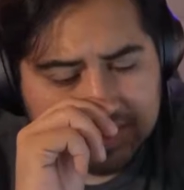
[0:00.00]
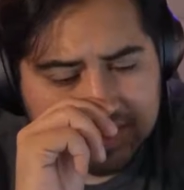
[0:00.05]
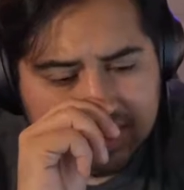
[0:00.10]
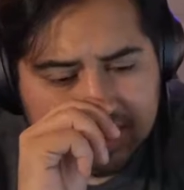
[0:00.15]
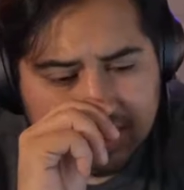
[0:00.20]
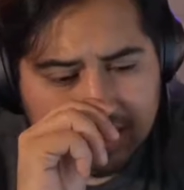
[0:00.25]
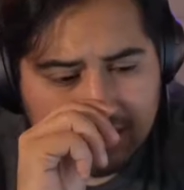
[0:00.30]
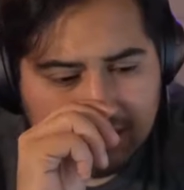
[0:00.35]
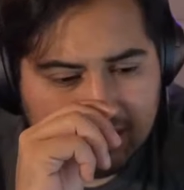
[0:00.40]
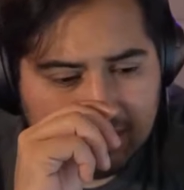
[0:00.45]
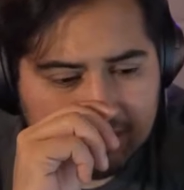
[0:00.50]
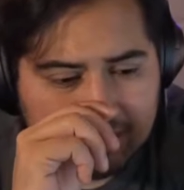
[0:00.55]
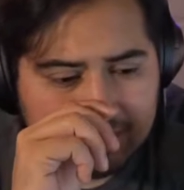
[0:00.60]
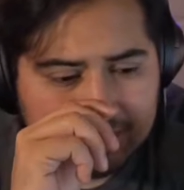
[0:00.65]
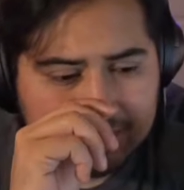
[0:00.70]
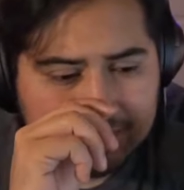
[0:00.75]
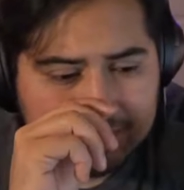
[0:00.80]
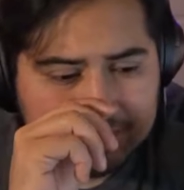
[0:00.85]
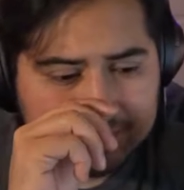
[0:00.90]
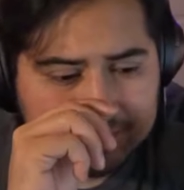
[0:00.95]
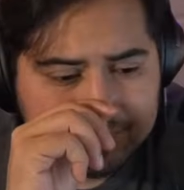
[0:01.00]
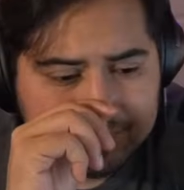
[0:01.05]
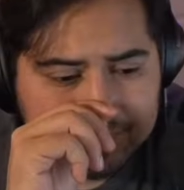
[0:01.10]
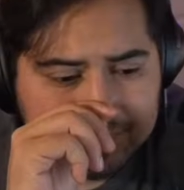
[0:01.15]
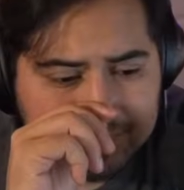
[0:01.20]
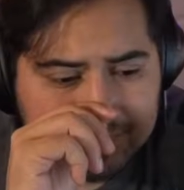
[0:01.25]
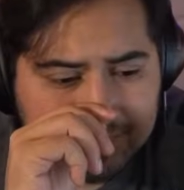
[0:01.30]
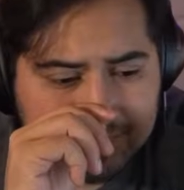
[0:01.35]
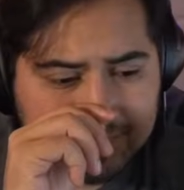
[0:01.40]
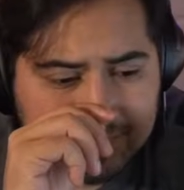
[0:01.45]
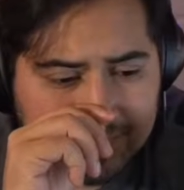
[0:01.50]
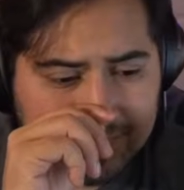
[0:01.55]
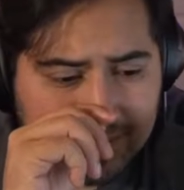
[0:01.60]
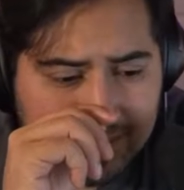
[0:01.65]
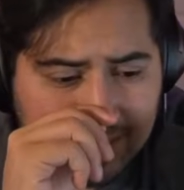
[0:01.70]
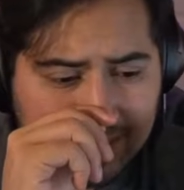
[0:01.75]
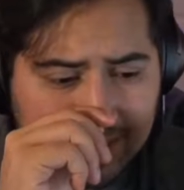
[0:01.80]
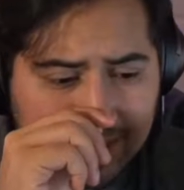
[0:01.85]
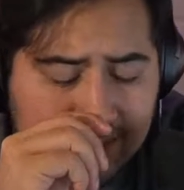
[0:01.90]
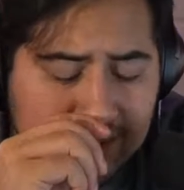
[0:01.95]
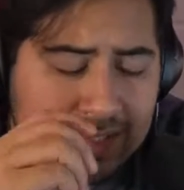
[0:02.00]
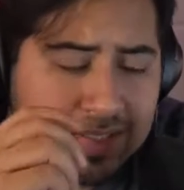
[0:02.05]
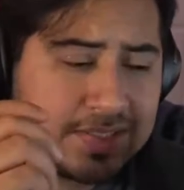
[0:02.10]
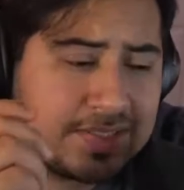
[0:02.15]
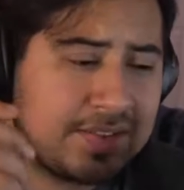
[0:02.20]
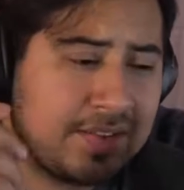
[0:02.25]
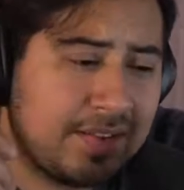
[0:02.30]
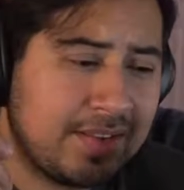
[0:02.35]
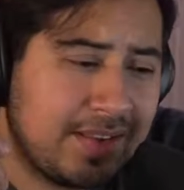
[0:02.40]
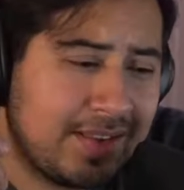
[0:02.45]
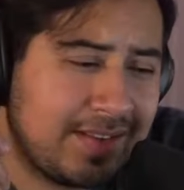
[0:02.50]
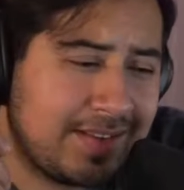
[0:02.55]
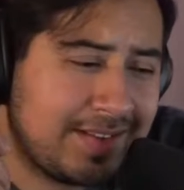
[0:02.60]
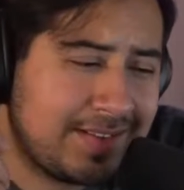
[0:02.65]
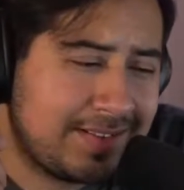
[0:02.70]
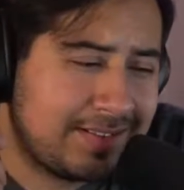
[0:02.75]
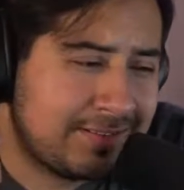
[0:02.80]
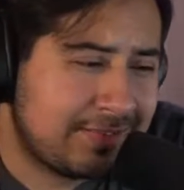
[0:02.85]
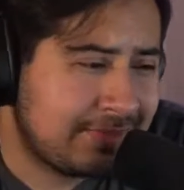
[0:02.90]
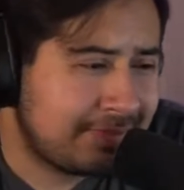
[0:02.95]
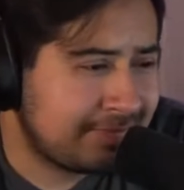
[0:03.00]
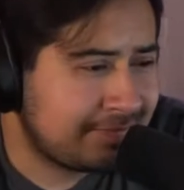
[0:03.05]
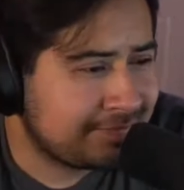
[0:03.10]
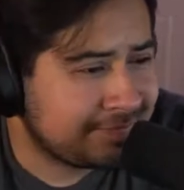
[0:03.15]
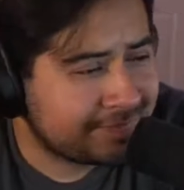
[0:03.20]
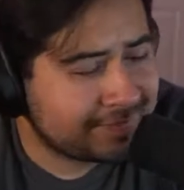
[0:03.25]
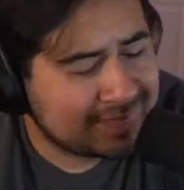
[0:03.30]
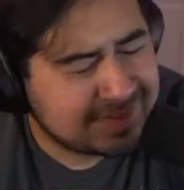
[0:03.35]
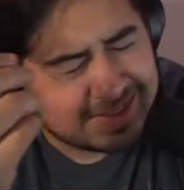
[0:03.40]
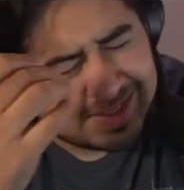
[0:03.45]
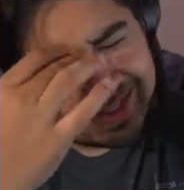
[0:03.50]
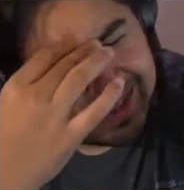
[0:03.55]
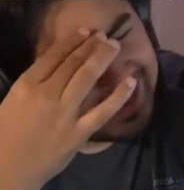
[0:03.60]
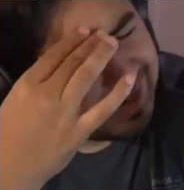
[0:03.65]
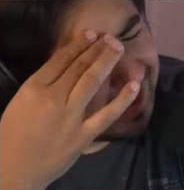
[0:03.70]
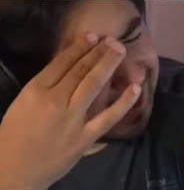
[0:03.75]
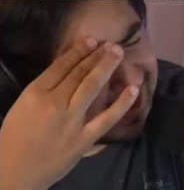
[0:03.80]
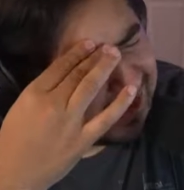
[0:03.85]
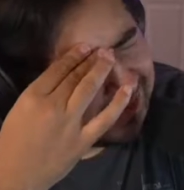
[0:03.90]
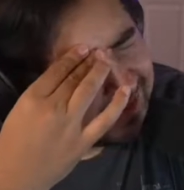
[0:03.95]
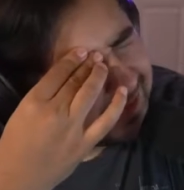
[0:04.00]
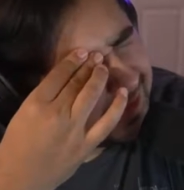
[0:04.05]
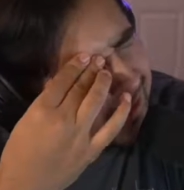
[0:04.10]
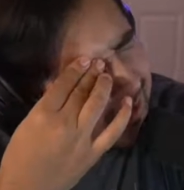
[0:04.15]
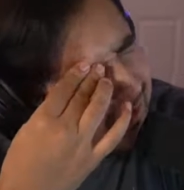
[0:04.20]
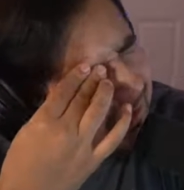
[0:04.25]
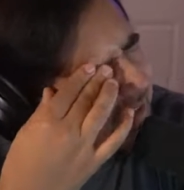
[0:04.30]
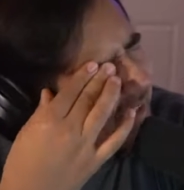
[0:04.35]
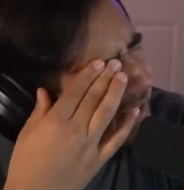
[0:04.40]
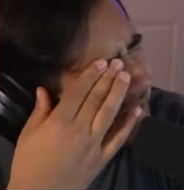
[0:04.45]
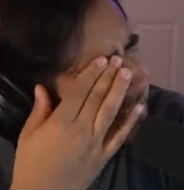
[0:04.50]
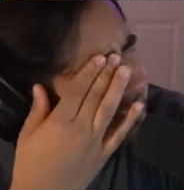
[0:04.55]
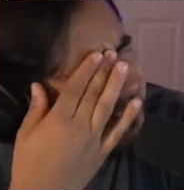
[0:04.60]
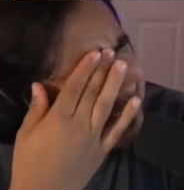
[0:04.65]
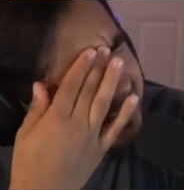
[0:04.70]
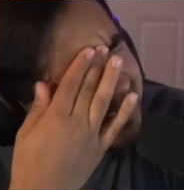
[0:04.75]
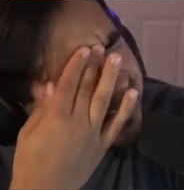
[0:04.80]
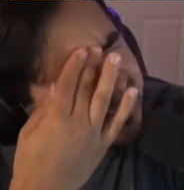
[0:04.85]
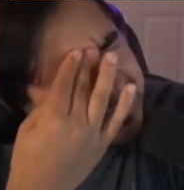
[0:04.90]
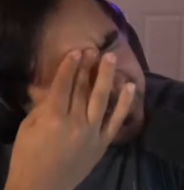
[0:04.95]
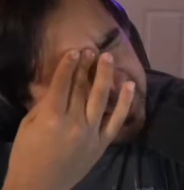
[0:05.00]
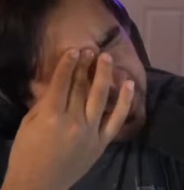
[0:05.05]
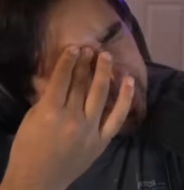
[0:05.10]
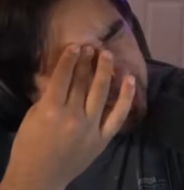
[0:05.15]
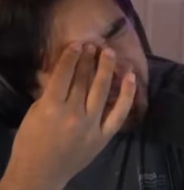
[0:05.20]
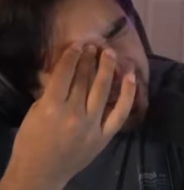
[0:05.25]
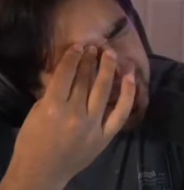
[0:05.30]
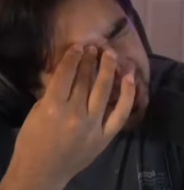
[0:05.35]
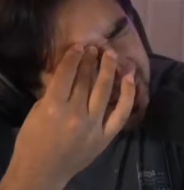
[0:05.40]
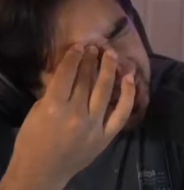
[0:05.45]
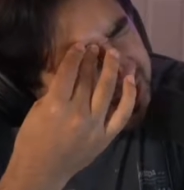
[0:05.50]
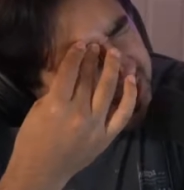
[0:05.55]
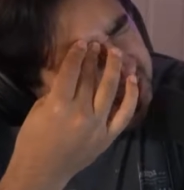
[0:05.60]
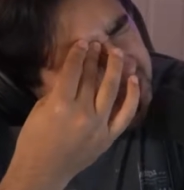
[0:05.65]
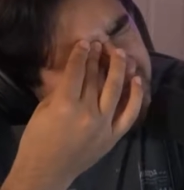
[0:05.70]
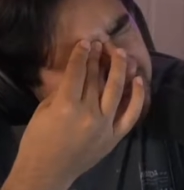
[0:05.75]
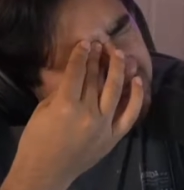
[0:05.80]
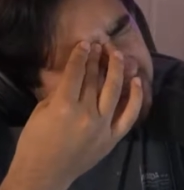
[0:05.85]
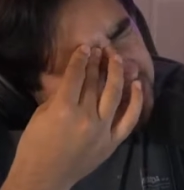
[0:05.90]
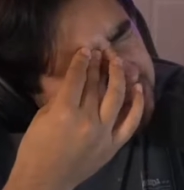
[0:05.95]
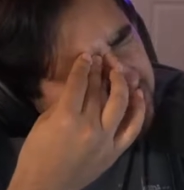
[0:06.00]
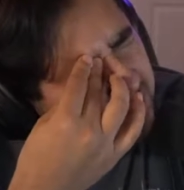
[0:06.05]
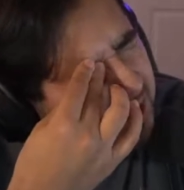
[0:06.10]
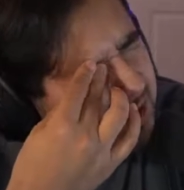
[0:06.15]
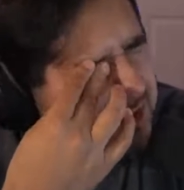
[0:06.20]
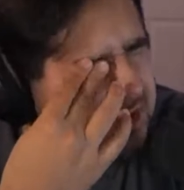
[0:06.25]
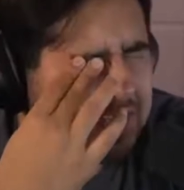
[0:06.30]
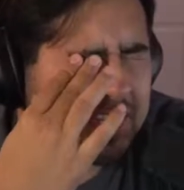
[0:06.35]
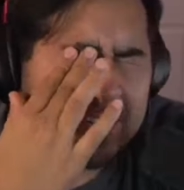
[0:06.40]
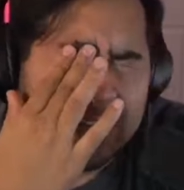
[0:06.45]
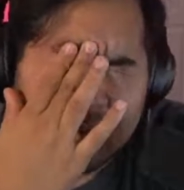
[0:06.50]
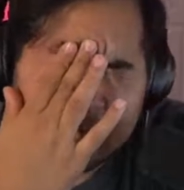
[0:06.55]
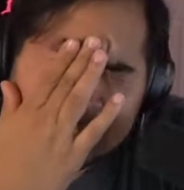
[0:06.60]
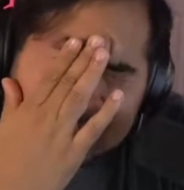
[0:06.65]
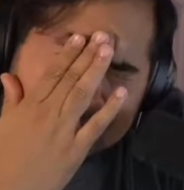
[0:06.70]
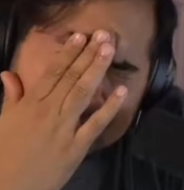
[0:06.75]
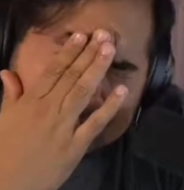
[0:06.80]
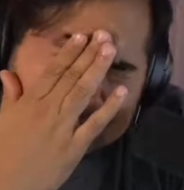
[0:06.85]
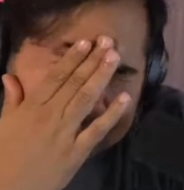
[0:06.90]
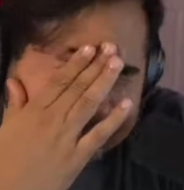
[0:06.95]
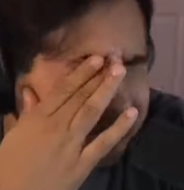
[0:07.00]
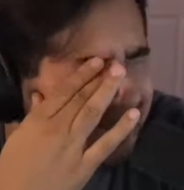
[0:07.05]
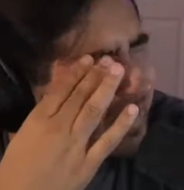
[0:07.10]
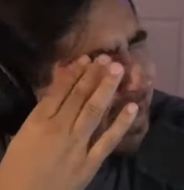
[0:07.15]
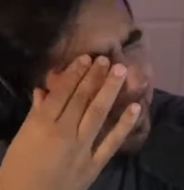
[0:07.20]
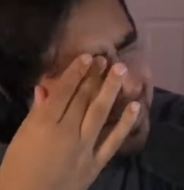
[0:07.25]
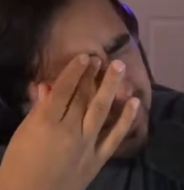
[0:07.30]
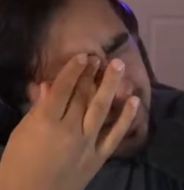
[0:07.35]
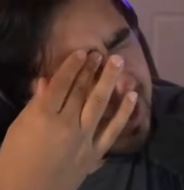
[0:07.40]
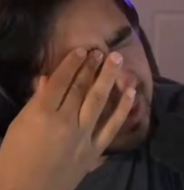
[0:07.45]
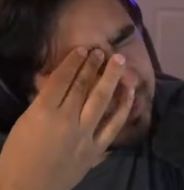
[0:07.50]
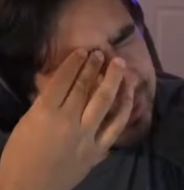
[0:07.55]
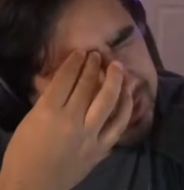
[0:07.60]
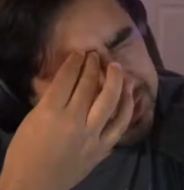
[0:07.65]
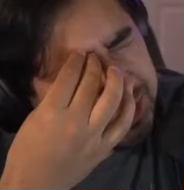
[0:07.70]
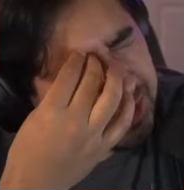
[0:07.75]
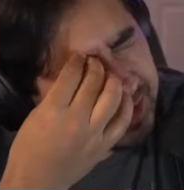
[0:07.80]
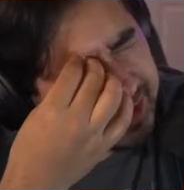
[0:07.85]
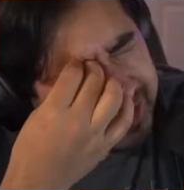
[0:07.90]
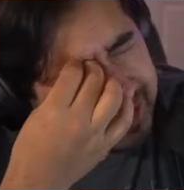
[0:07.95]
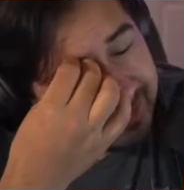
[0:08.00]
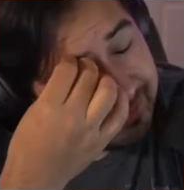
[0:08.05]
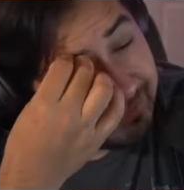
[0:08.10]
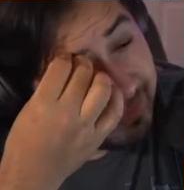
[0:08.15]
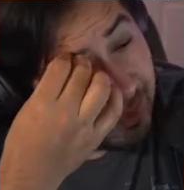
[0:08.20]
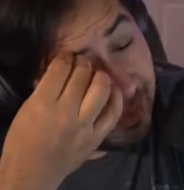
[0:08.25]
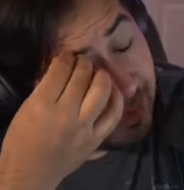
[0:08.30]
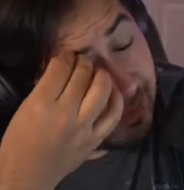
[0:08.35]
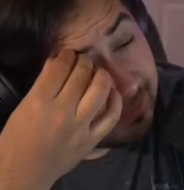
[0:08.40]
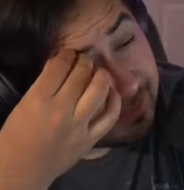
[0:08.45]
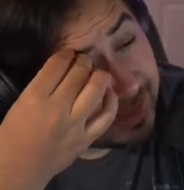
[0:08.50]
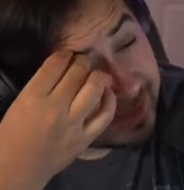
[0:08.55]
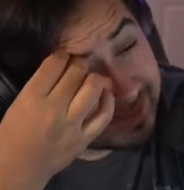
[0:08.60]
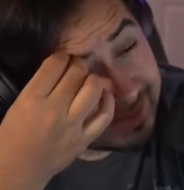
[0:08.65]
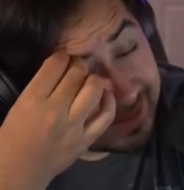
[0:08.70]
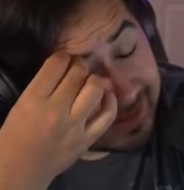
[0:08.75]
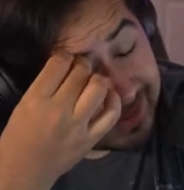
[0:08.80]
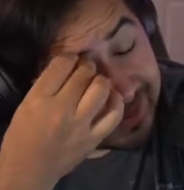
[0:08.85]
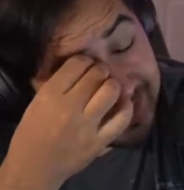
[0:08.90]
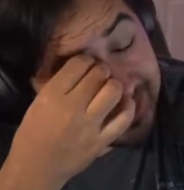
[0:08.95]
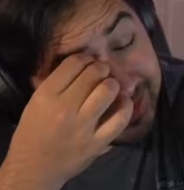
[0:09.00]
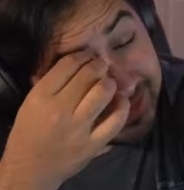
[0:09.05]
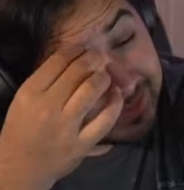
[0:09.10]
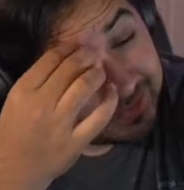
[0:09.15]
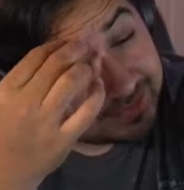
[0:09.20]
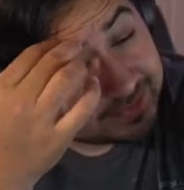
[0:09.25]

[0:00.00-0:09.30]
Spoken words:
So, so I don't know. It just digs deeper into the sequel trilogy, and I'm not trying to get involved like that.